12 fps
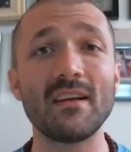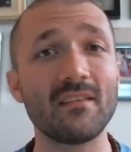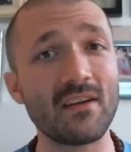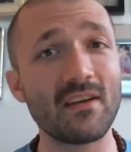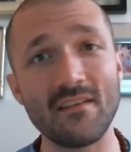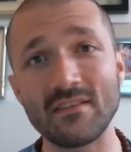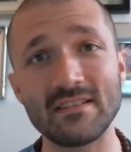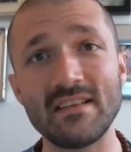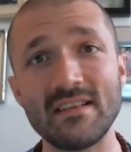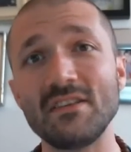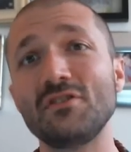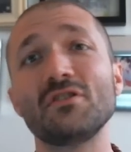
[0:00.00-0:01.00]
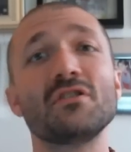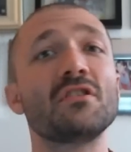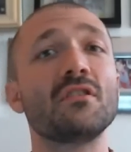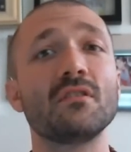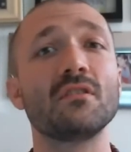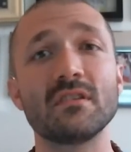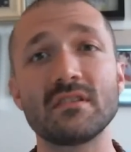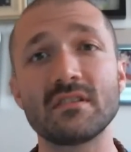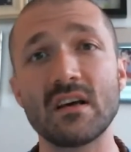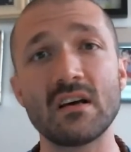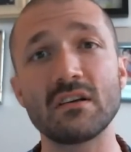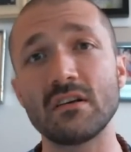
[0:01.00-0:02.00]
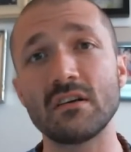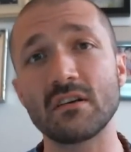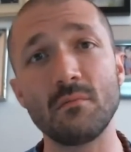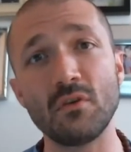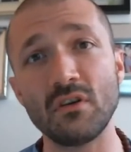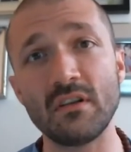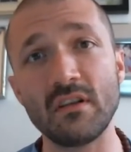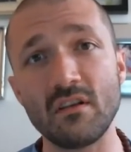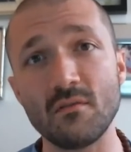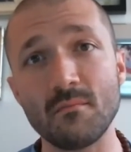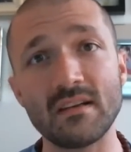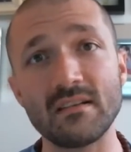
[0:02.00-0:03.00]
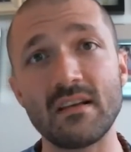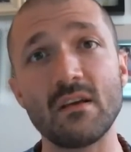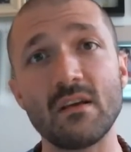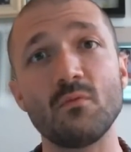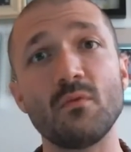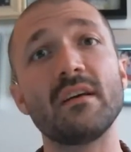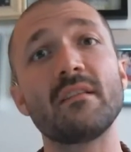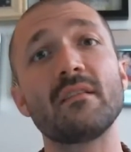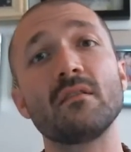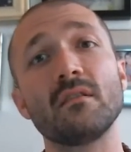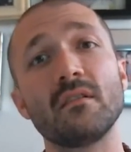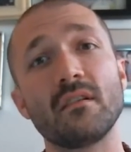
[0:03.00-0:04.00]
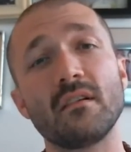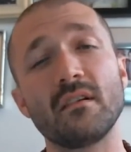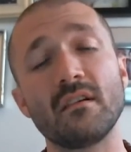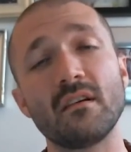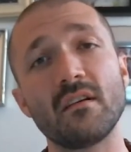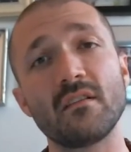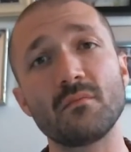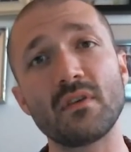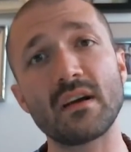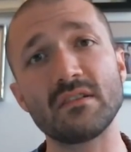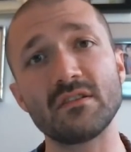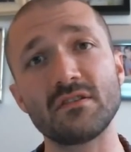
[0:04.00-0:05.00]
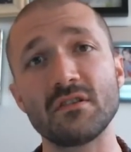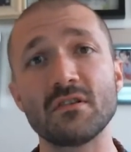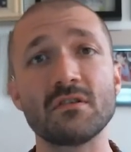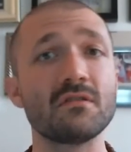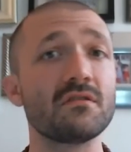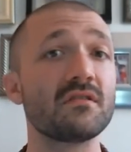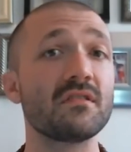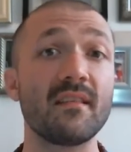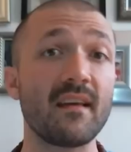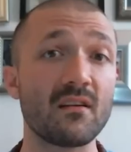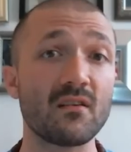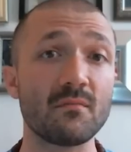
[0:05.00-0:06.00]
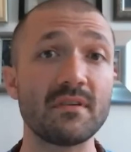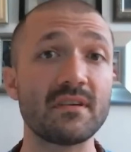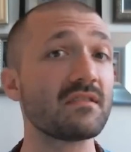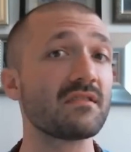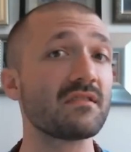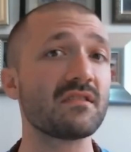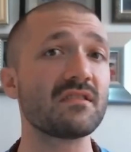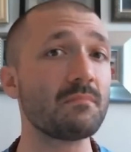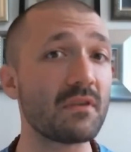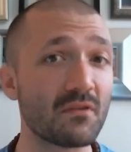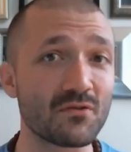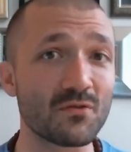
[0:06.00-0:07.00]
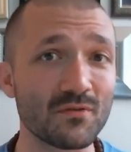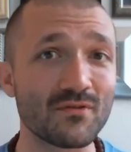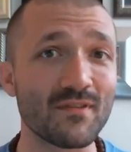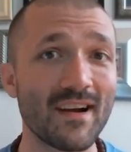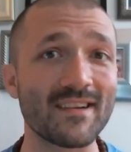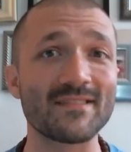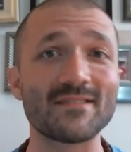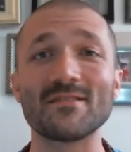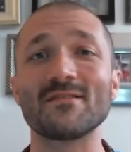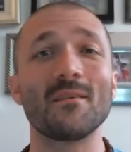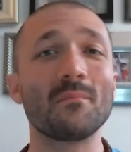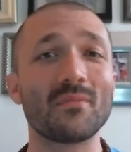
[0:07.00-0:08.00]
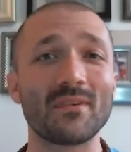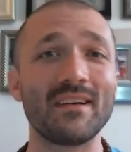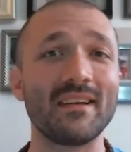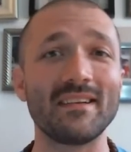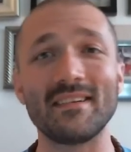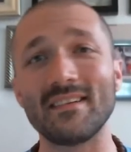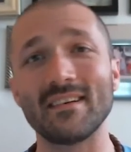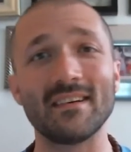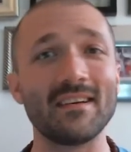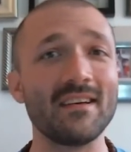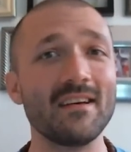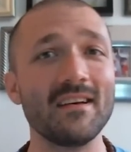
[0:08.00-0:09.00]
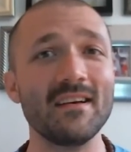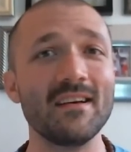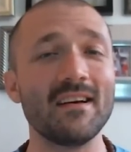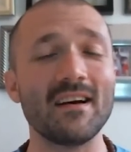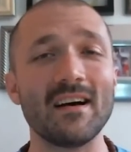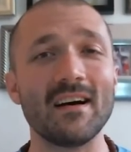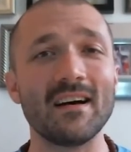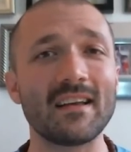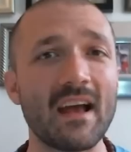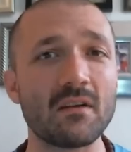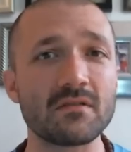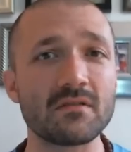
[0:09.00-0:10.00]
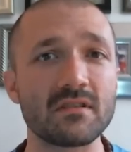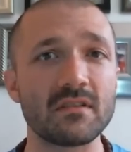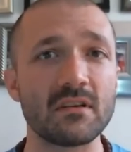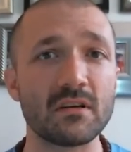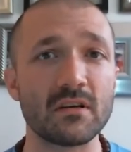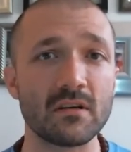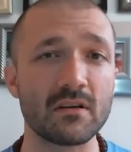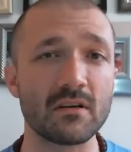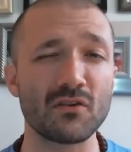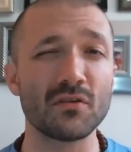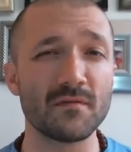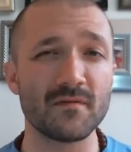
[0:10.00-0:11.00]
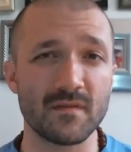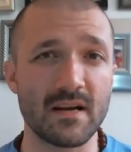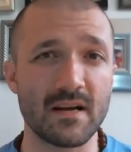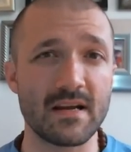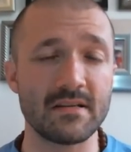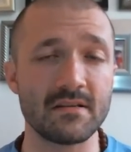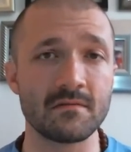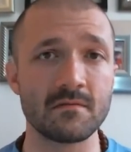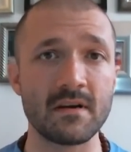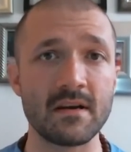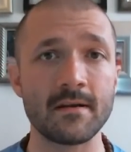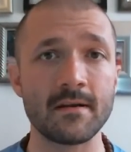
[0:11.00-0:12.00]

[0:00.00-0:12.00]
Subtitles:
Either having a teacher or a sangha, a community that you meditate with, or other practitioners, a therapist, a spiritual director, a priest, a counselor, a good friend, right?